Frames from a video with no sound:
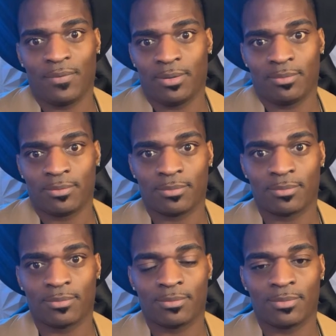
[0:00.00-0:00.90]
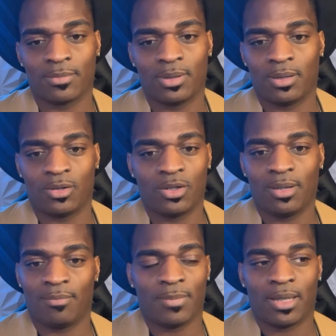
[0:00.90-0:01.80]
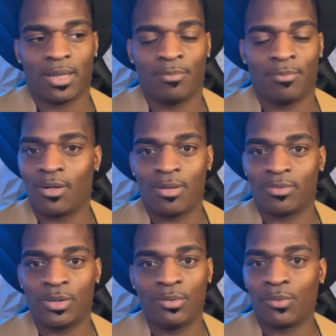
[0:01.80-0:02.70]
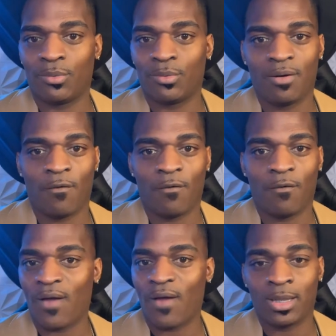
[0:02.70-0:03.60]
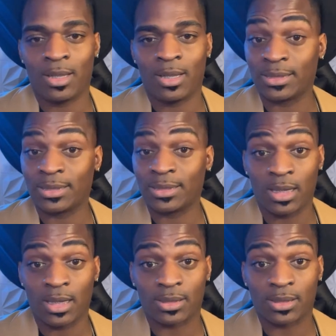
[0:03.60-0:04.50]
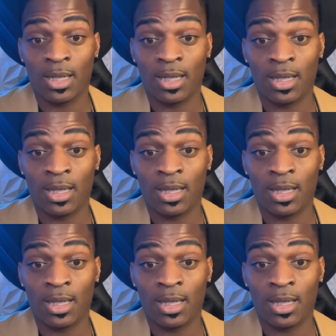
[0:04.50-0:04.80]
up. She can make the bill go up $200,000, $300,000, $400,000, $500,000,